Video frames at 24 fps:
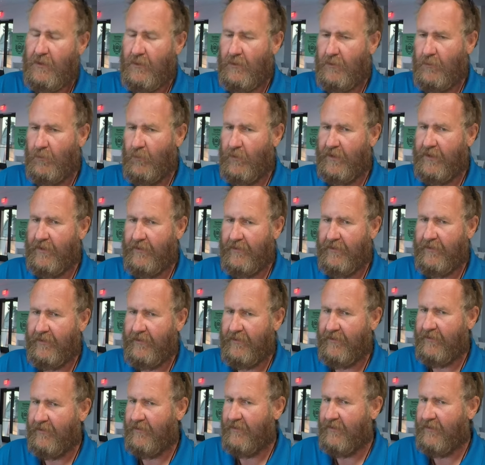With
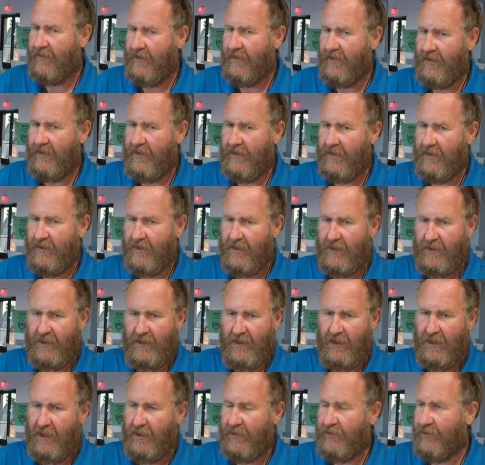
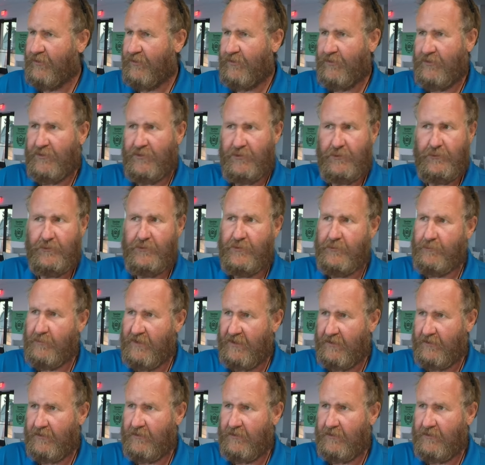a huge bill.